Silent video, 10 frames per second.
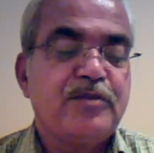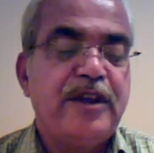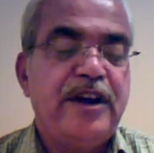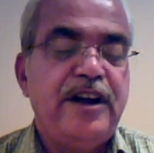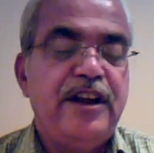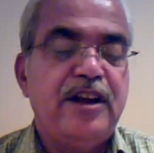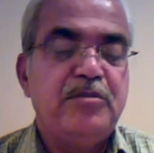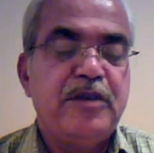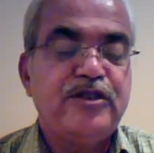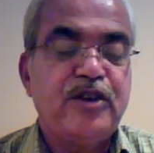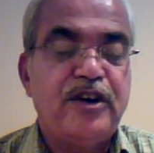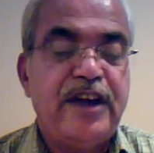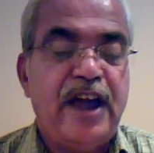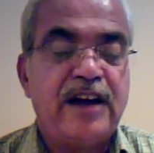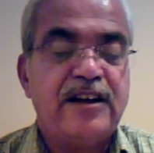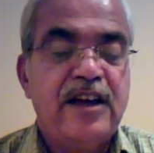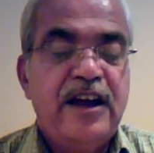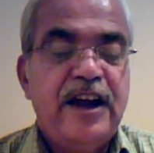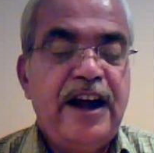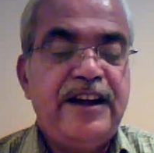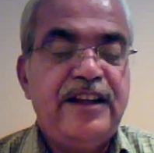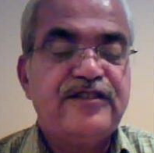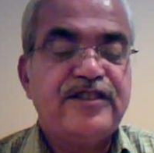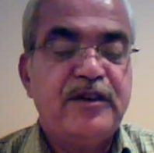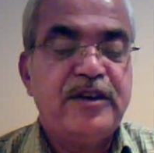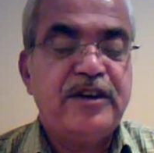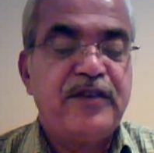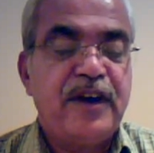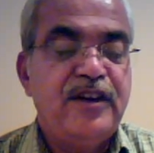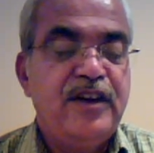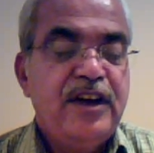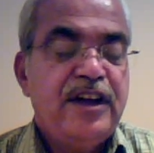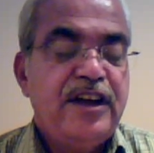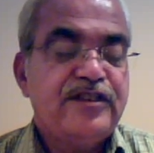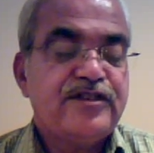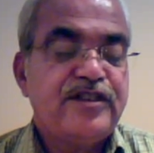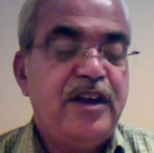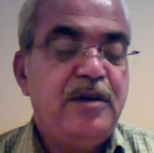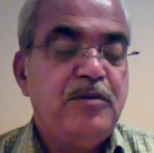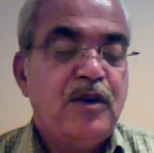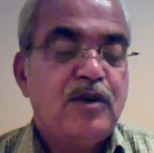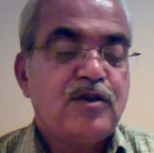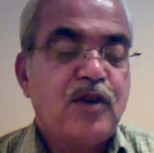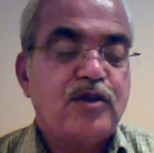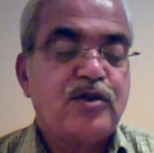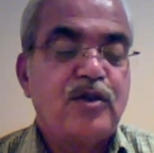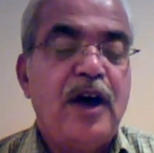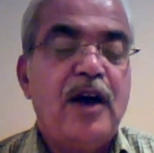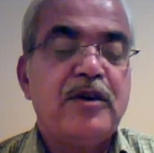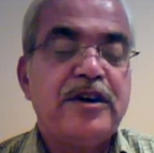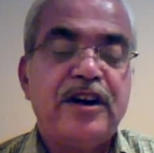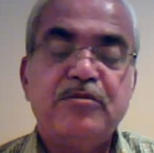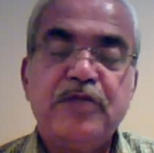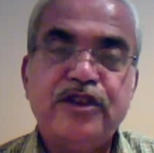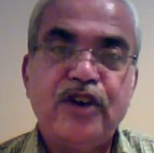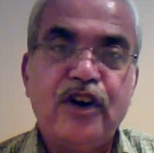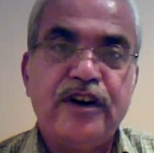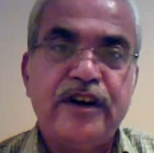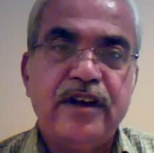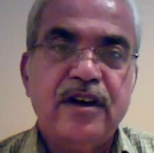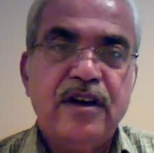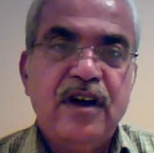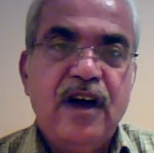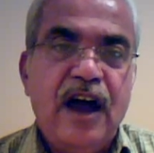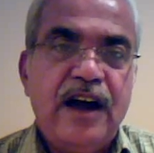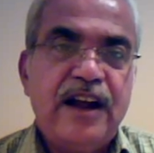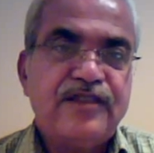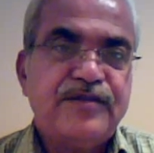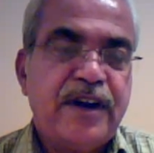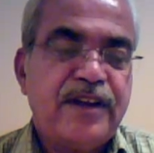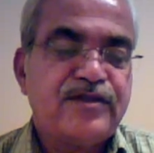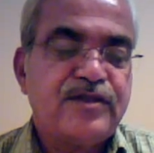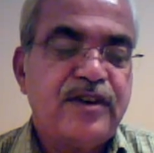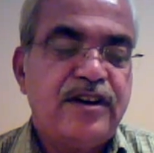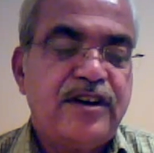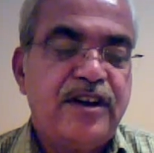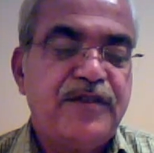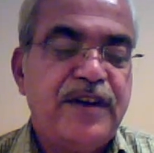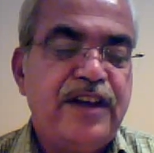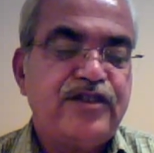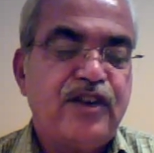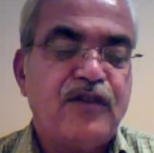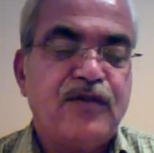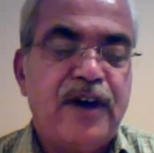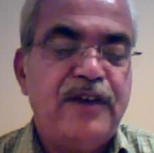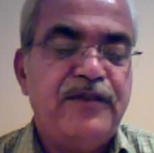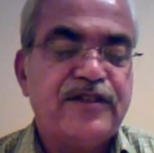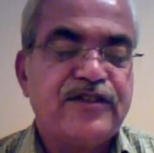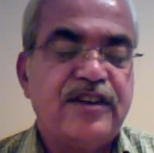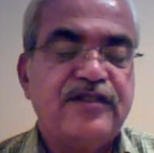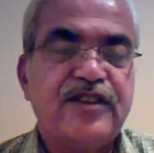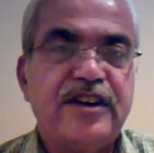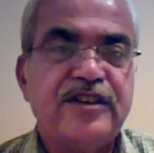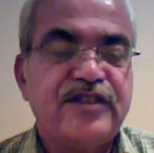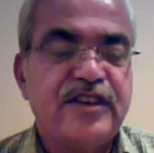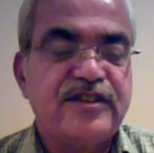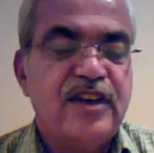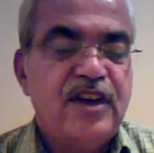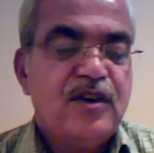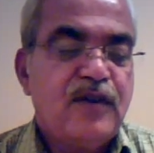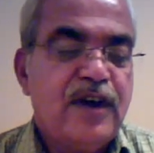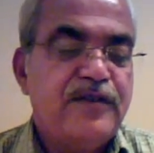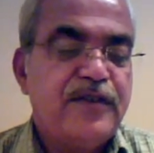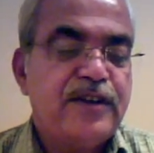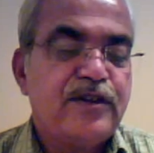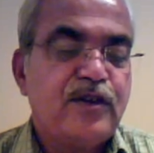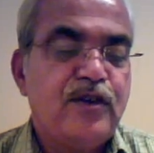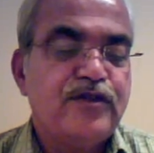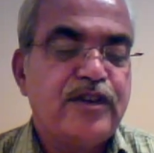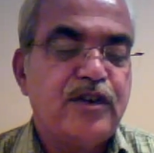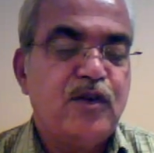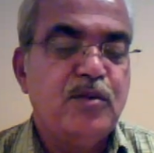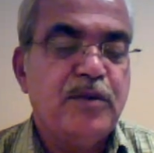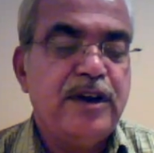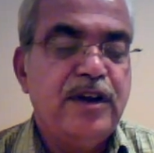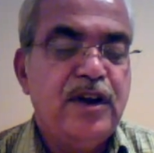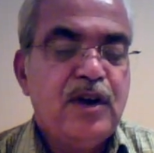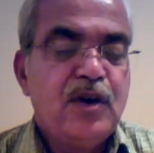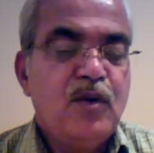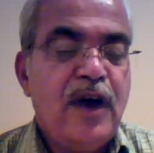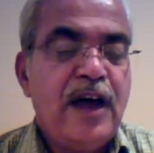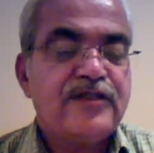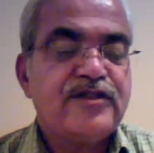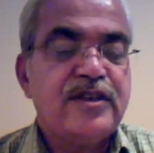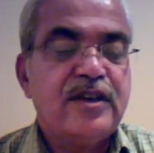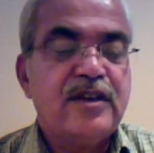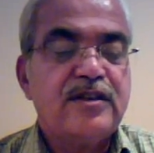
of the Indian Majority Act 1875 is deemed not to have attained majority. And as far as definition of wife is concerned, it says wife includes a woman who has